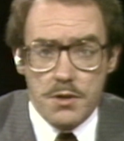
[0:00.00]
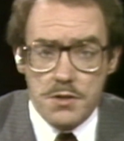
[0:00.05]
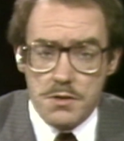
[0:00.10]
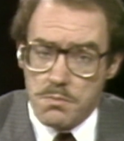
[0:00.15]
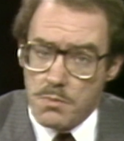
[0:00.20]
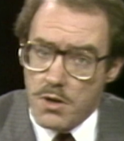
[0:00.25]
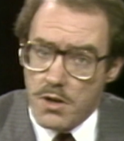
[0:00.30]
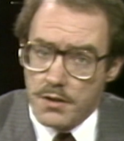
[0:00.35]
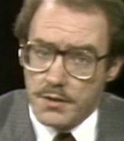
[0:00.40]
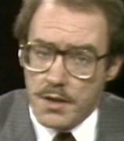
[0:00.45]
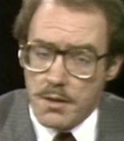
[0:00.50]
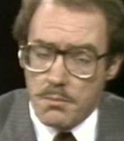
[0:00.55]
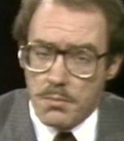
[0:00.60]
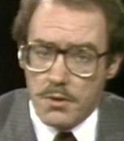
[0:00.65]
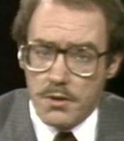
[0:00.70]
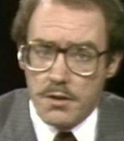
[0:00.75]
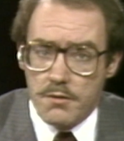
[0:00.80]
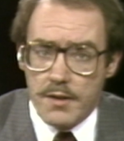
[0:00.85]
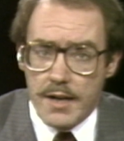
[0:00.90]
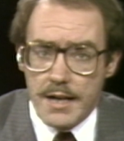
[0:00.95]
a small
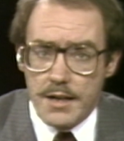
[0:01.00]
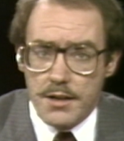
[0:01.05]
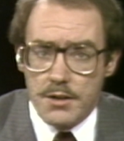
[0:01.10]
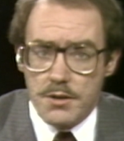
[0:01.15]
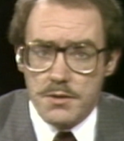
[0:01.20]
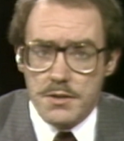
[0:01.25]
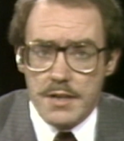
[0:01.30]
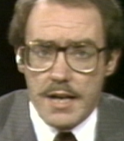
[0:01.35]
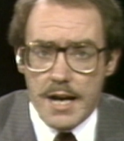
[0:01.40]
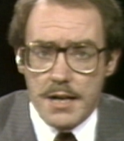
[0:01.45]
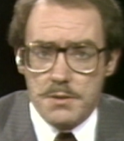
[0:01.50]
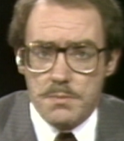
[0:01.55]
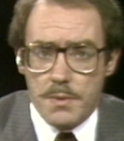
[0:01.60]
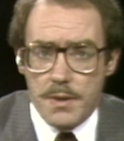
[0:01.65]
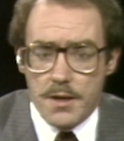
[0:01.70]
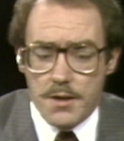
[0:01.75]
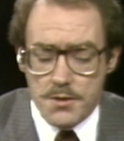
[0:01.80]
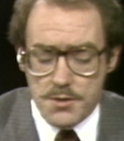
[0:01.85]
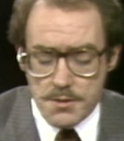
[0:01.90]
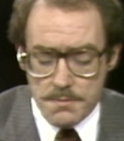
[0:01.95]
number of Idaho
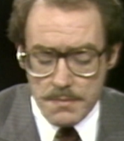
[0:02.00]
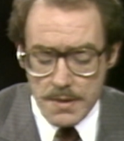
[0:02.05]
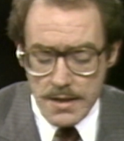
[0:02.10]
taxpayers.